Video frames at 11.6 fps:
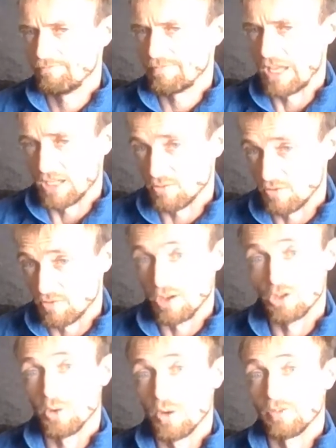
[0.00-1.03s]
That's the one thing I
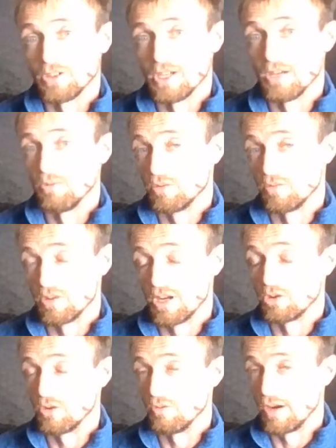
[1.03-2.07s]
do have to say, and one thing I
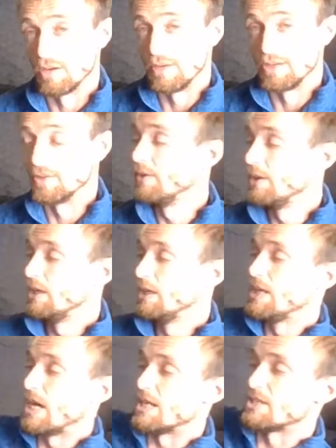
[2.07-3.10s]
do recommend.
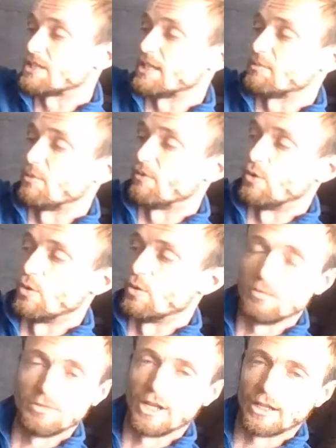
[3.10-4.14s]
As I said before,
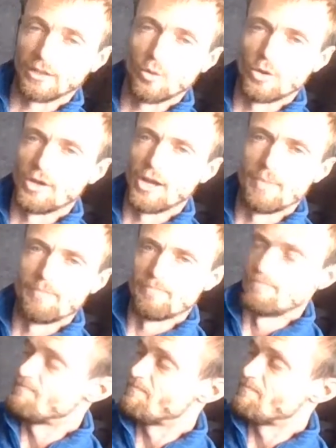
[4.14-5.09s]
like all the